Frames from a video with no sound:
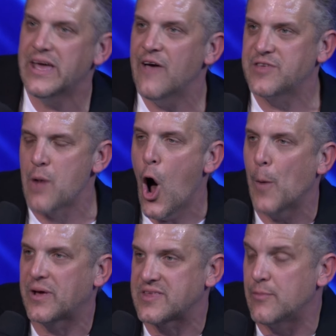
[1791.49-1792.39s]
And I want to give
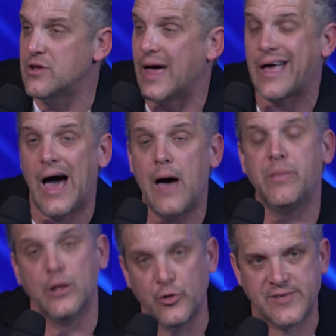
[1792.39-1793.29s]
some hope because some of you are like,
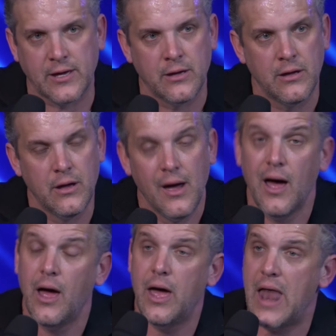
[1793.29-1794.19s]
I've been losing.
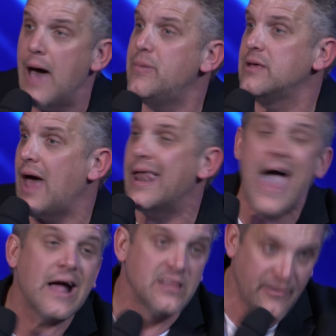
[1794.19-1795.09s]
and I've been
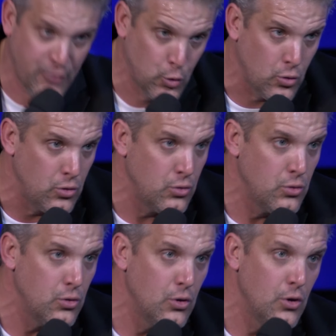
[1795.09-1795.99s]
kind of acting a fool.